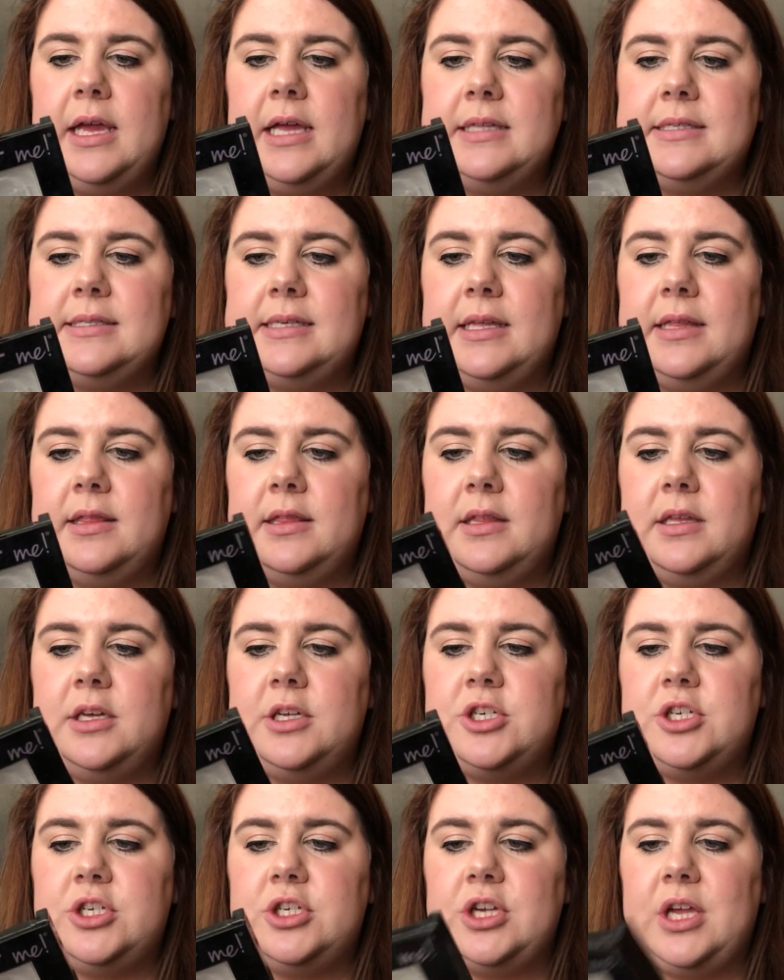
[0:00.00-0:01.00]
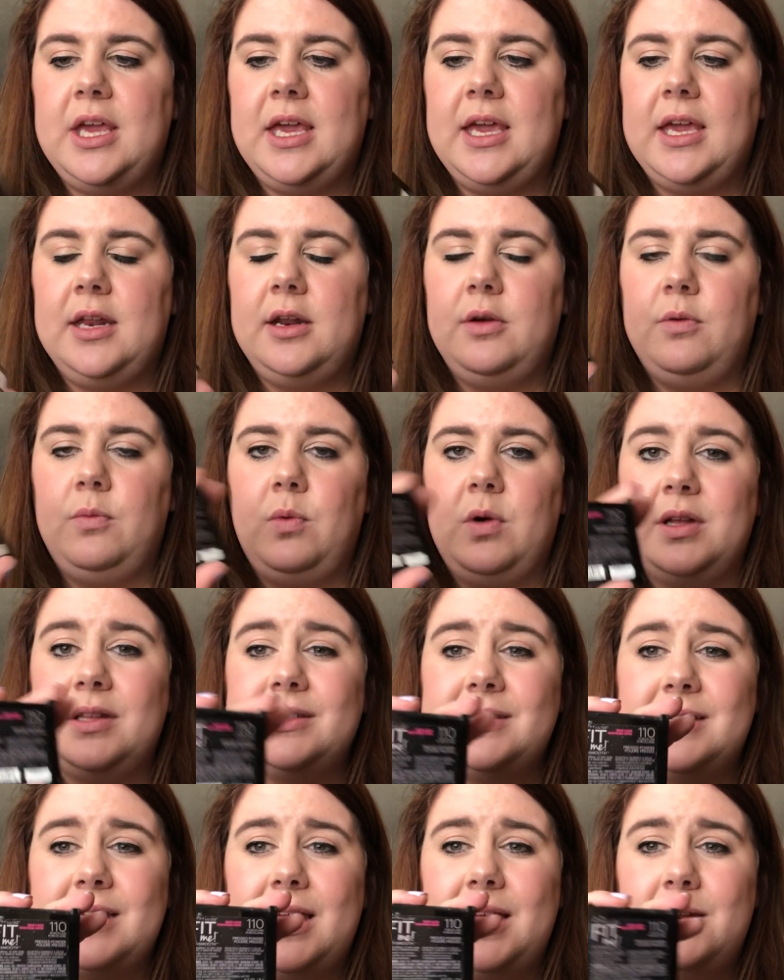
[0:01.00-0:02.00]
It's in the shade
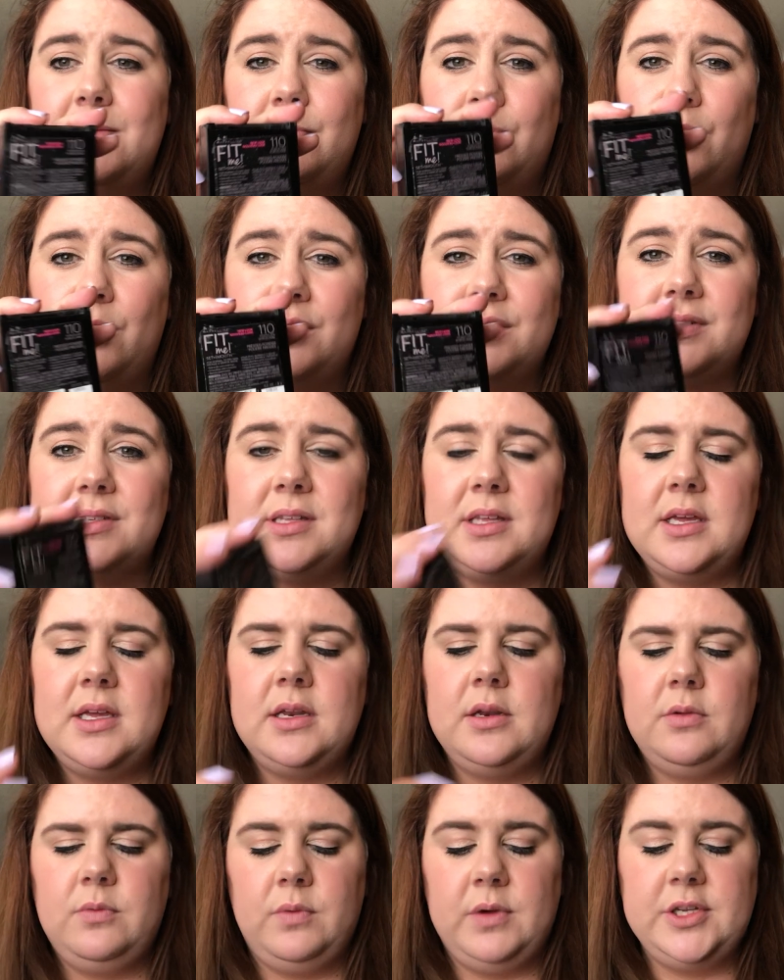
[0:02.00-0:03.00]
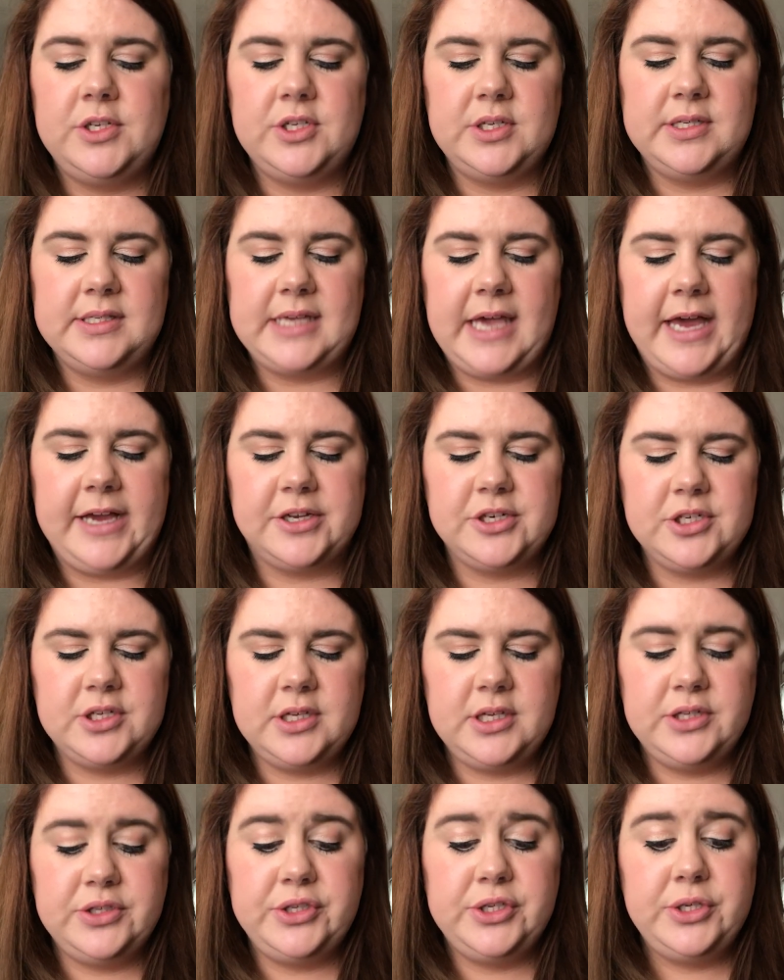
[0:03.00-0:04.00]
110 Porcelain, which is
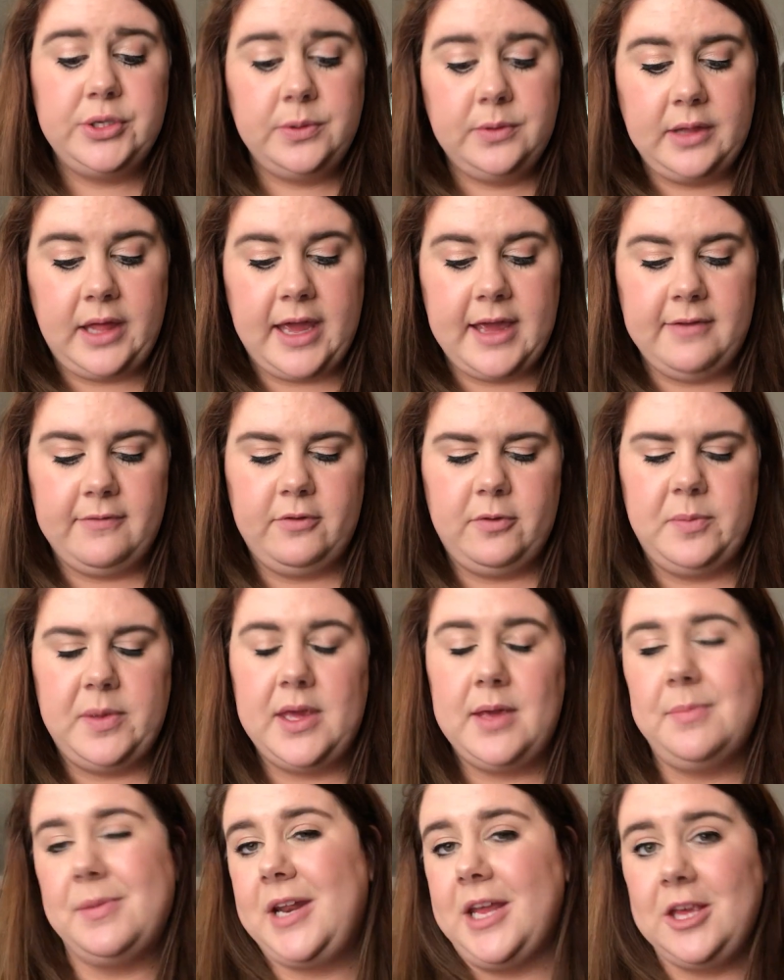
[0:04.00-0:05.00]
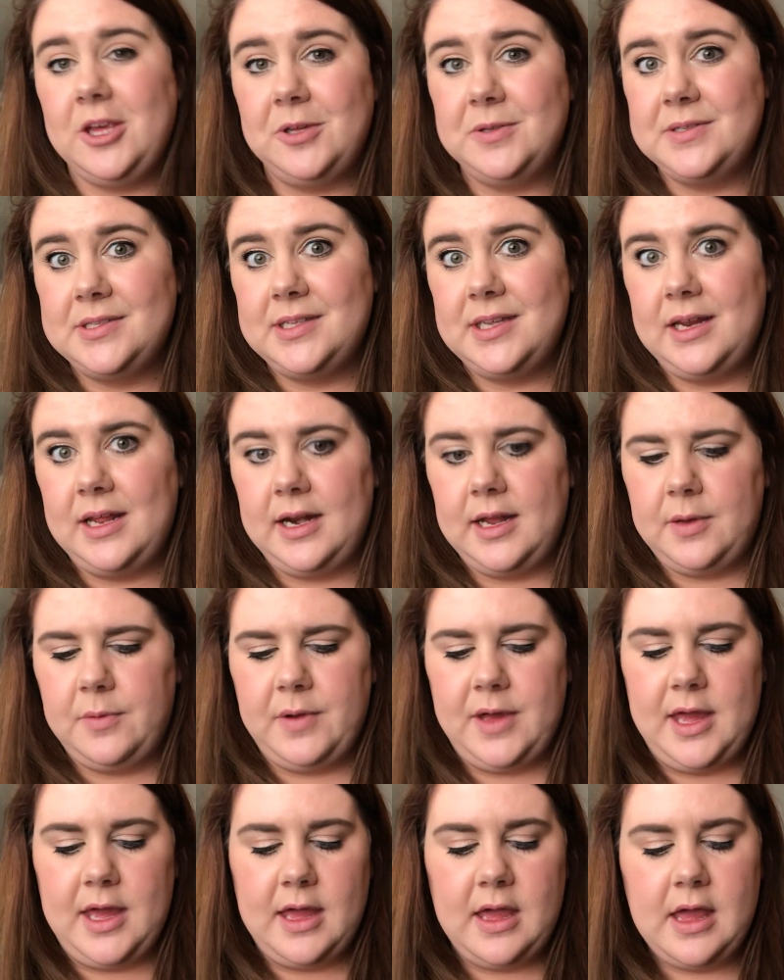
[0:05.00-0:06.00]
actually too light for me, but I used it
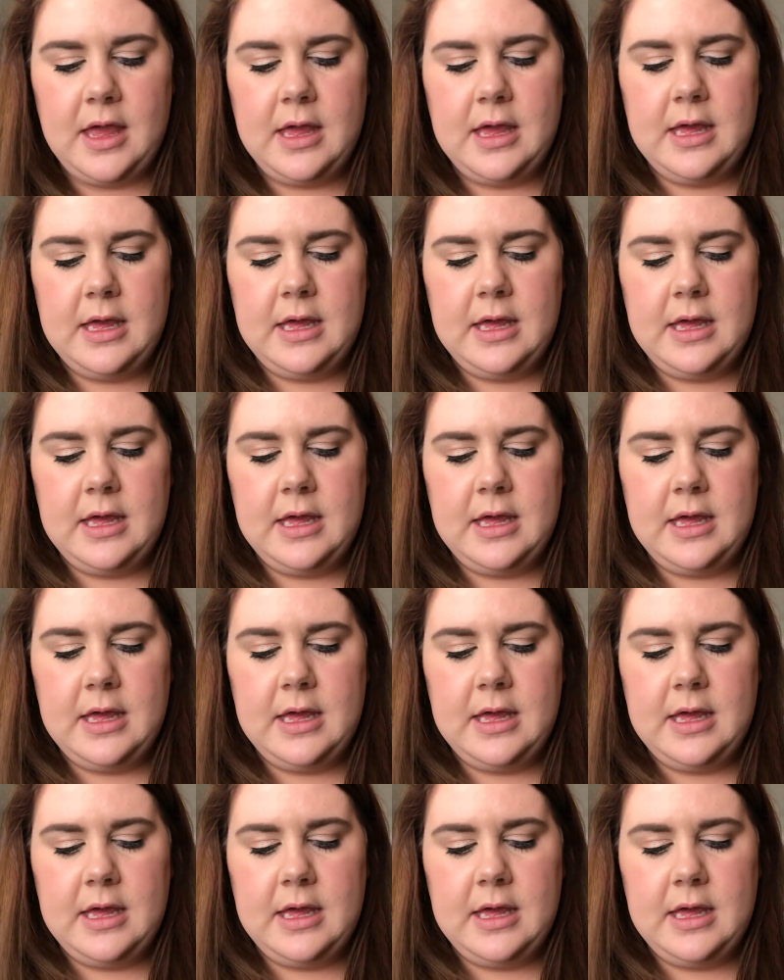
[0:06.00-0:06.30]
anyway.